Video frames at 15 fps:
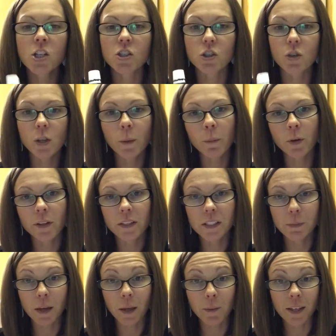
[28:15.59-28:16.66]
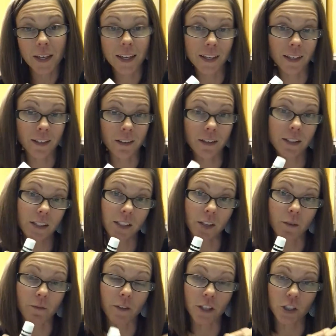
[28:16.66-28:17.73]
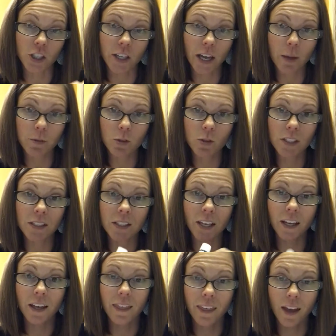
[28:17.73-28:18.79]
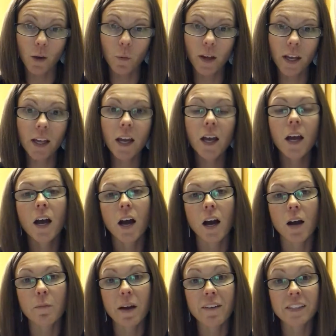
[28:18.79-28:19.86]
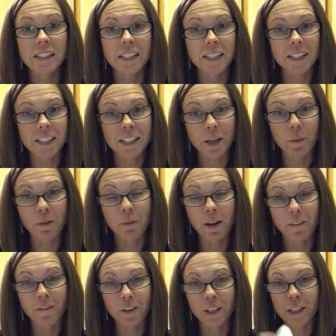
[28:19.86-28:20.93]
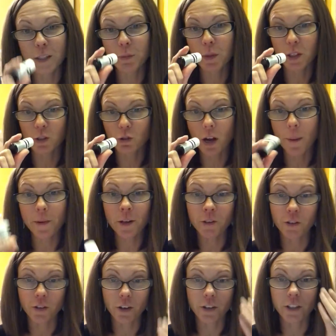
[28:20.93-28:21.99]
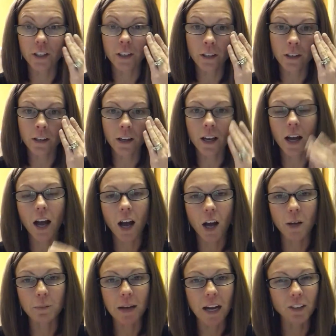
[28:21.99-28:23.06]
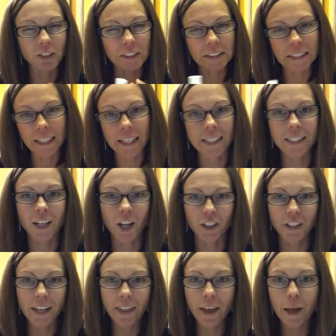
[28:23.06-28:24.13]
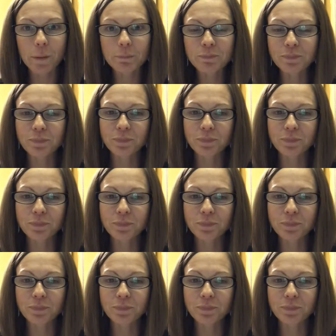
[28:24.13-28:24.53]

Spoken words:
So you can put this baby in some veggie capsules and take it that way. I've seen some of my friends put a drop under their tongue. I really can't tolerate that,